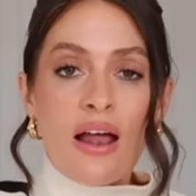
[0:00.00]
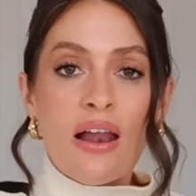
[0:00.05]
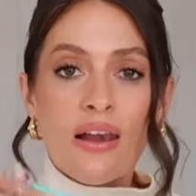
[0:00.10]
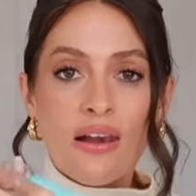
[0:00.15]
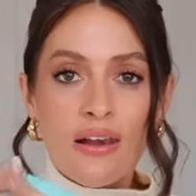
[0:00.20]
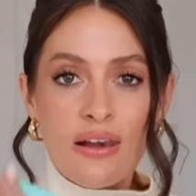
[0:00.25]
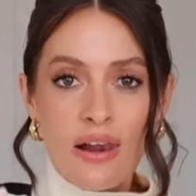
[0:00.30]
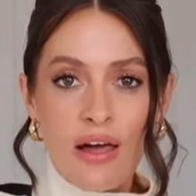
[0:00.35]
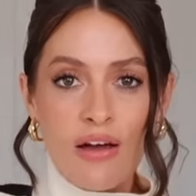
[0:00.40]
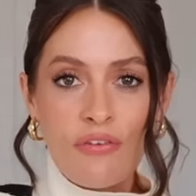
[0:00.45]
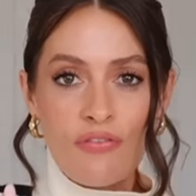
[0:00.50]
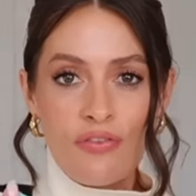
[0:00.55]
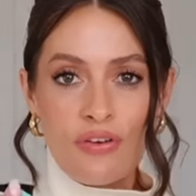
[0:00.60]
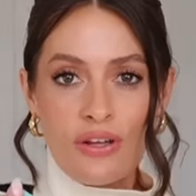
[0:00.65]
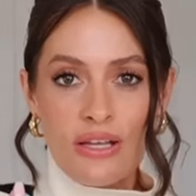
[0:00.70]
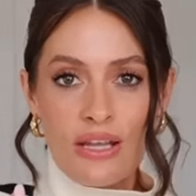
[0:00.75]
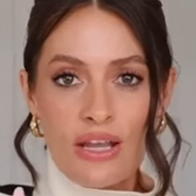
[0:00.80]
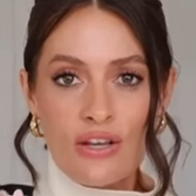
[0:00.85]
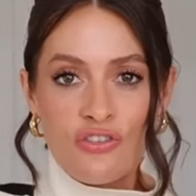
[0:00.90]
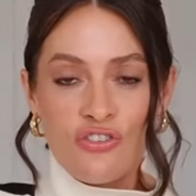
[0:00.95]

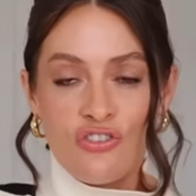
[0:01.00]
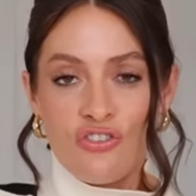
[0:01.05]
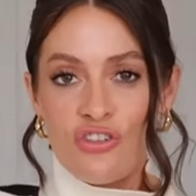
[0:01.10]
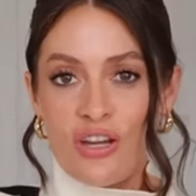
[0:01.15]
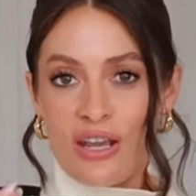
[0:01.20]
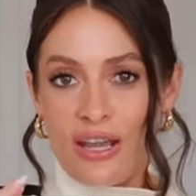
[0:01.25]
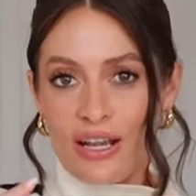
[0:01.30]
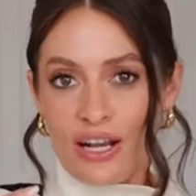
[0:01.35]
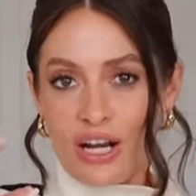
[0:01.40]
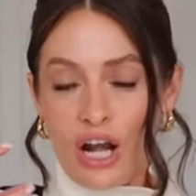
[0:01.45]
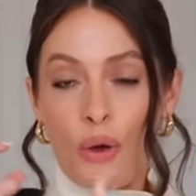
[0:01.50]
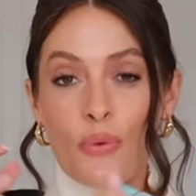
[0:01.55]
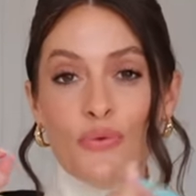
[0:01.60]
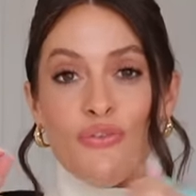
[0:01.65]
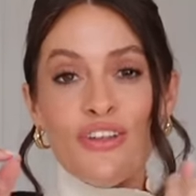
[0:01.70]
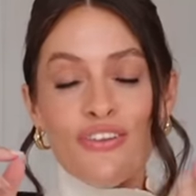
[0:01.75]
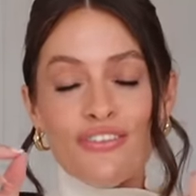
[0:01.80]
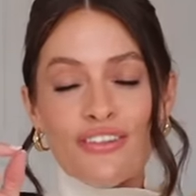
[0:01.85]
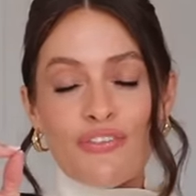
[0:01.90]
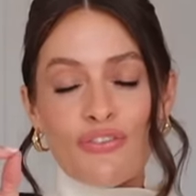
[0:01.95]
lovely sheer glow and
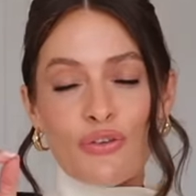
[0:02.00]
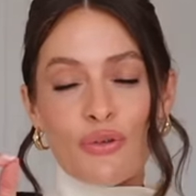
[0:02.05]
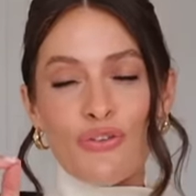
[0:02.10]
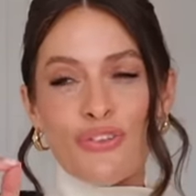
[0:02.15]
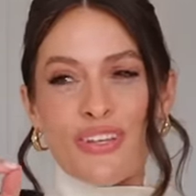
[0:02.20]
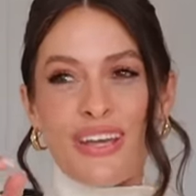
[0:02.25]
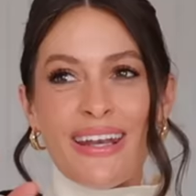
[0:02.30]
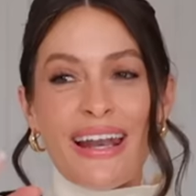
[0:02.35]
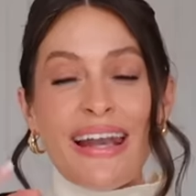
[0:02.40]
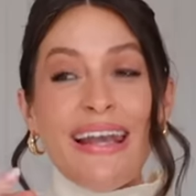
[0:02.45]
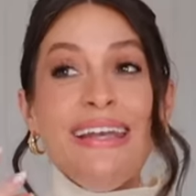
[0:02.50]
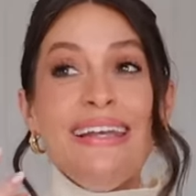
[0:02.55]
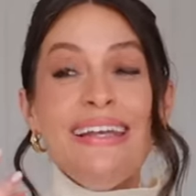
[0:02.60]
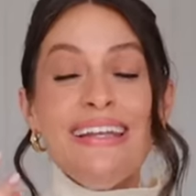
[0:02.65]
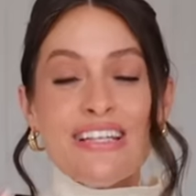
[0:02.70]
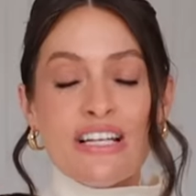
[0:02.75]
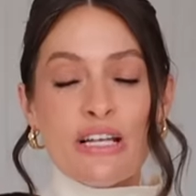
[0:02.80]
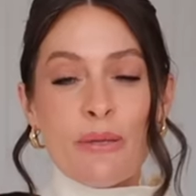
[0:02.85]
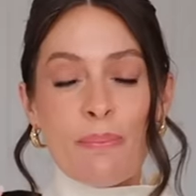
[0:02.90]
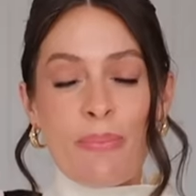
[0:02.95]
just gives your skin a
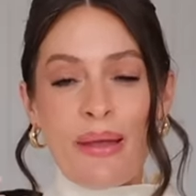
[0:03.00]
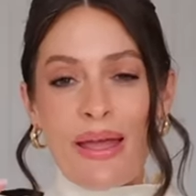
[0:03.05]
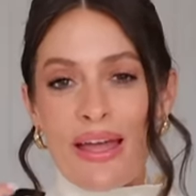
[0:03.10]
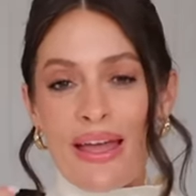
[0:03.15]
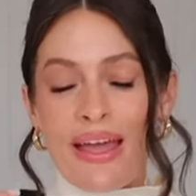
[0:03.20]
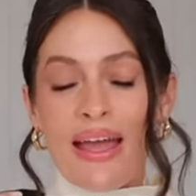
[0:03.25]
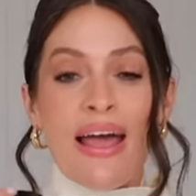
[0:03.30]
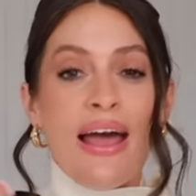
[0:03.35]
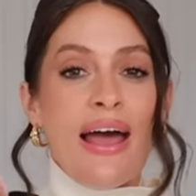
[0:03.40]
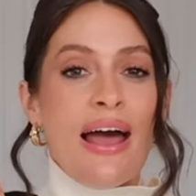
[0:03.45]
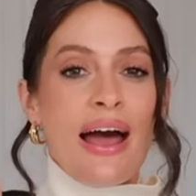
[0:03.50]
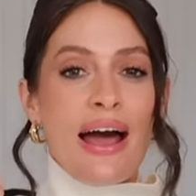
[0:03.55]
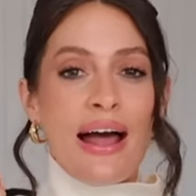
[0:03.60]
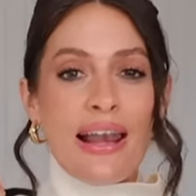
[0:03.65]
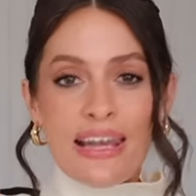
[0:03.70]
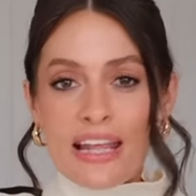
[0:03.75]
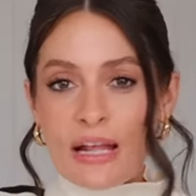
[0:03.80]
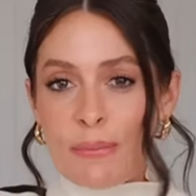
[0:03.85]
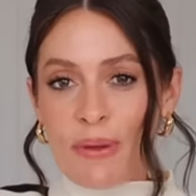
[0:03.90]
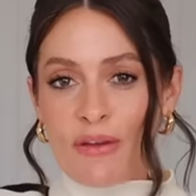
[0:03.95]
little bit
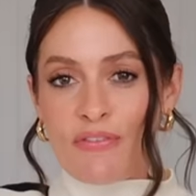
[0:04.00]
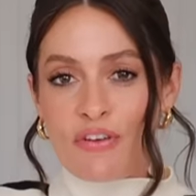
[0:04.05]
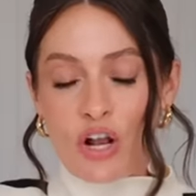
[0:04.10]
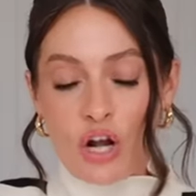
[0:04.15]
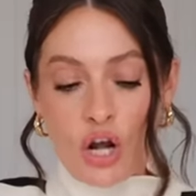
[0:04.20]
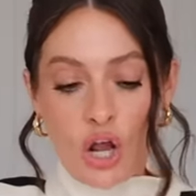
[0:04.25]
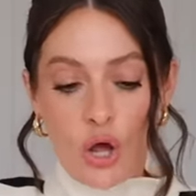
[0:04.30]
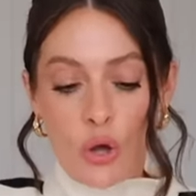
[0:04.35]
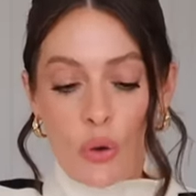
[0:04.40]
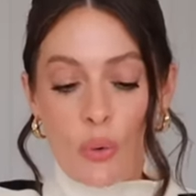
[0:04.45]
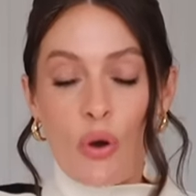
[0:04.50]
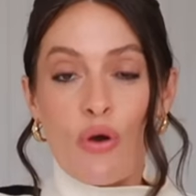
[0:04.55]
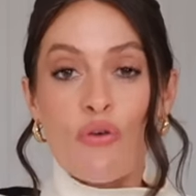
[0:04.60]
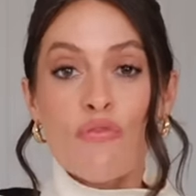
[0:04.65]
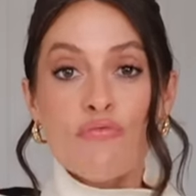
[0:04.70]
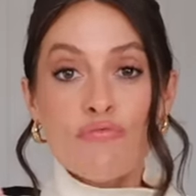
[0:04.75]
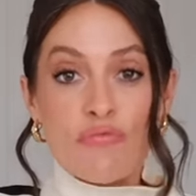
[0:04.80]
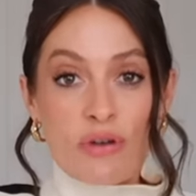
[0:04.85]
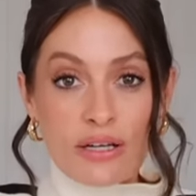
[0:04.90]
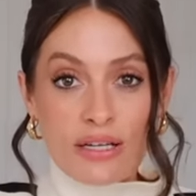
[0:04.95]
of a glow,
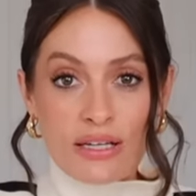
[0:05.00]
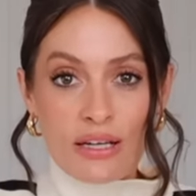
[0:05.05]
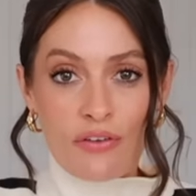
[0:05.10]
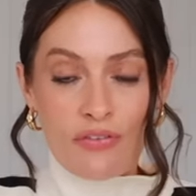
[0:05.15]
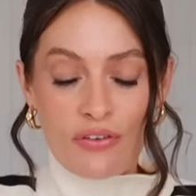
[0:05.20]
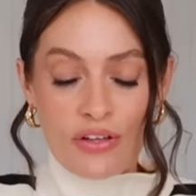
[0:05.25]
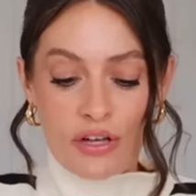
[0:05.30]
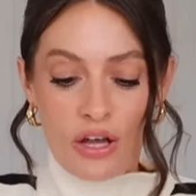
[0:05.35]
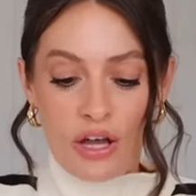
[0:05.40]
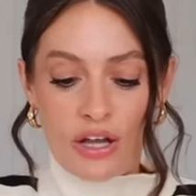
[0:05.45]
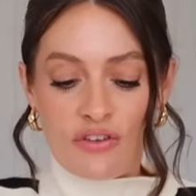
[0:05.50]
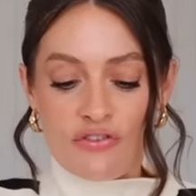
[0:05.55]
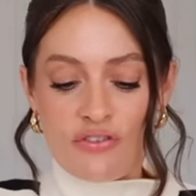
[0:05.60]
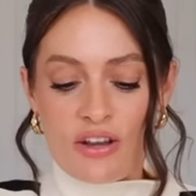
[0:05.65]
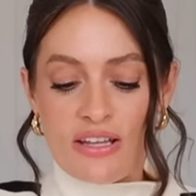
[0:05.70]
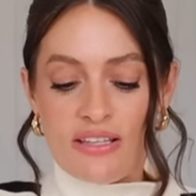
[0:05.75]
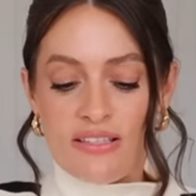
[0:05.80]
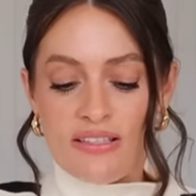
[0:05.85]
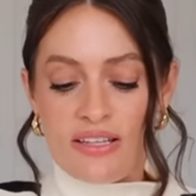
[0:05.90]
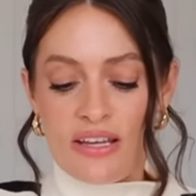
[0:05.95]
really lovely and
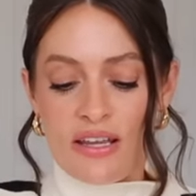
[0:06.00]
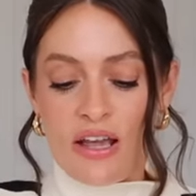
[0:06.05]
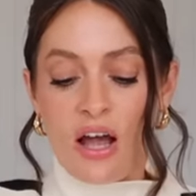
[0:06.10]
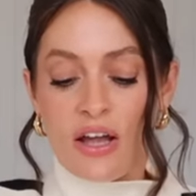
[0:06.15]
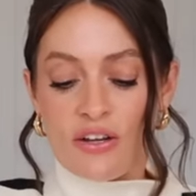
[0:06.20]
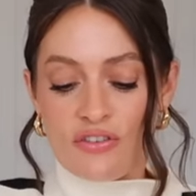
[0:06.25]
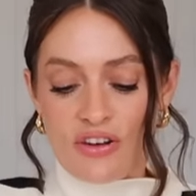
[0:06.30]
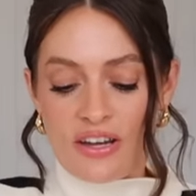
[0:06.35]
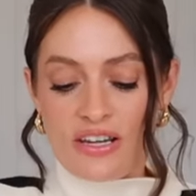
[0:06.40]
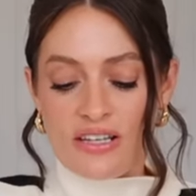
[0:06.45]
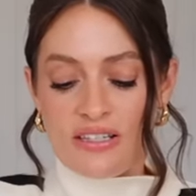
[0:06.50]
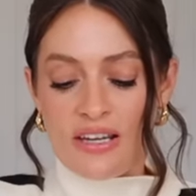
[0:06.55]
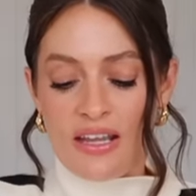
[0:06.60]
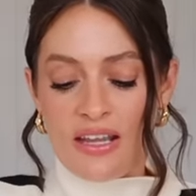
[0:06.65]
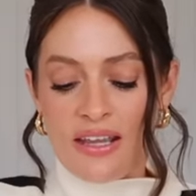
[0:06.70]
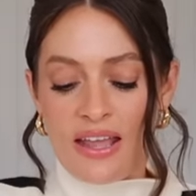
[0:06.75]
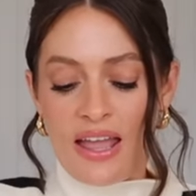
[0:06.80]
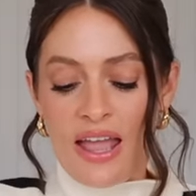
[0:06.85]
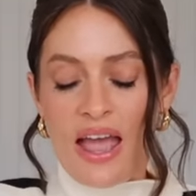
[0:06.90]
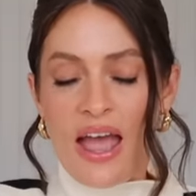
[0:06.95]

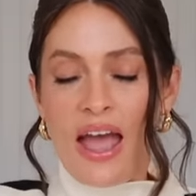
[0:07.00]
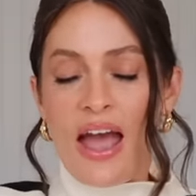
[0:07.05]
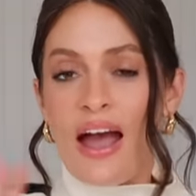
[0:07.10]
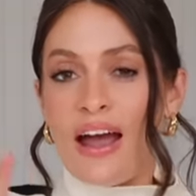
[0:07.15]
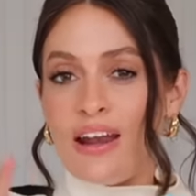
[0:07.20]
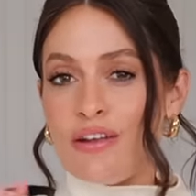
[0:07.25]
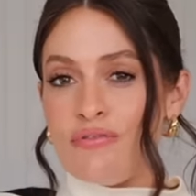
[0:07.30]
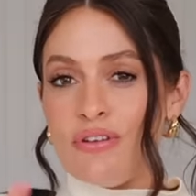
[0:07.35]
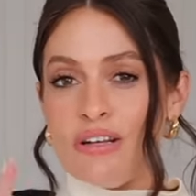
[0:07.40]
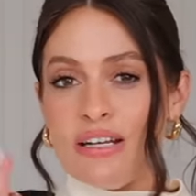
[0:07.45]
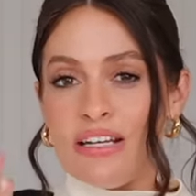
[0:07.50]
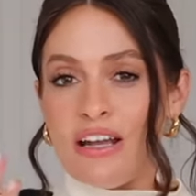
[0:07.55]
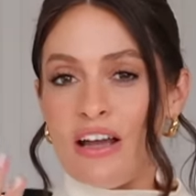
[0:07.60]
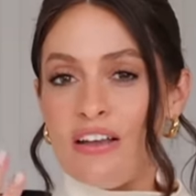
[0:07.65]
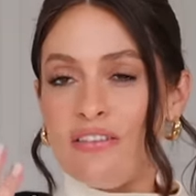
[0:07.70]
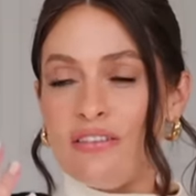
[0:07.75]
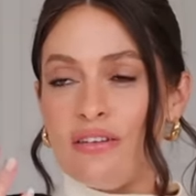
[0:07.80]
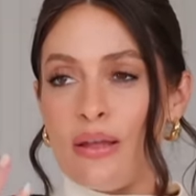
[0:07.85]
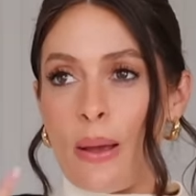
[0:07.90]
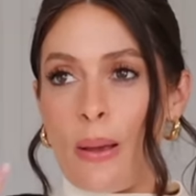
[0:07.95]
hydrating, and a really
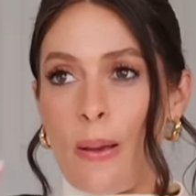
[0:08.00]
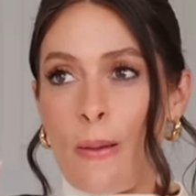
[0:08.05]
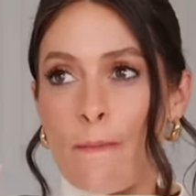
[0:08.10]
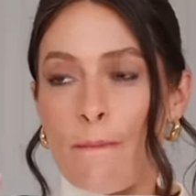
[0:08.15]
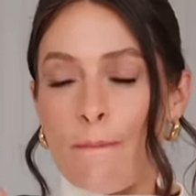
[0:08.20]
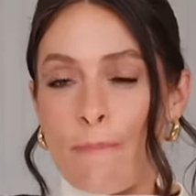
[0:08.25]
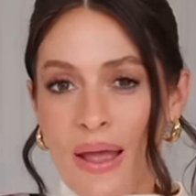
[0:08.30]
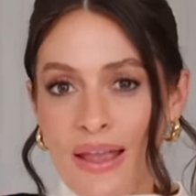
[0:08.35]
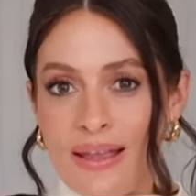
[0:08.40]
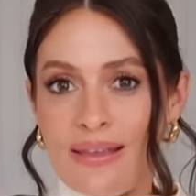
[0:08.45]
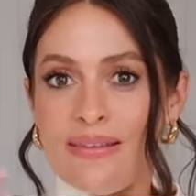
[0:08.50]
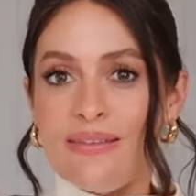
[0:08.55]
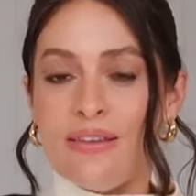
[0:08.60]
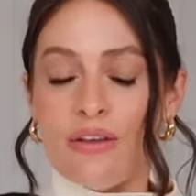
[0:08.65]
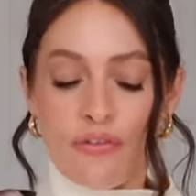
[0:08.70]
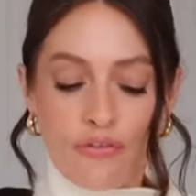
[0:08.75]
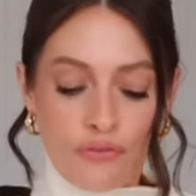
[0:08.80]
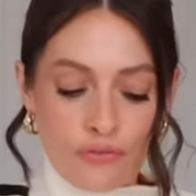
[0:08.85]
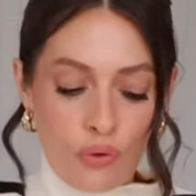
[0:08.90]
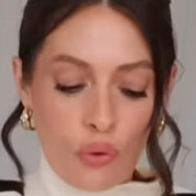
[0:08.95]
nice base
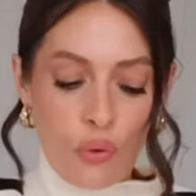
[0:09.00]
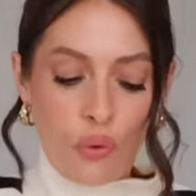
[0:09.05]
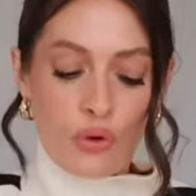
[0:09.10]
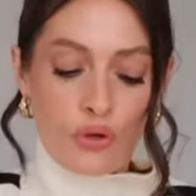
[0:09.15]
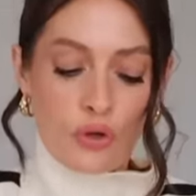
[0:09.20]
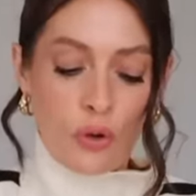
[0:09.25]
for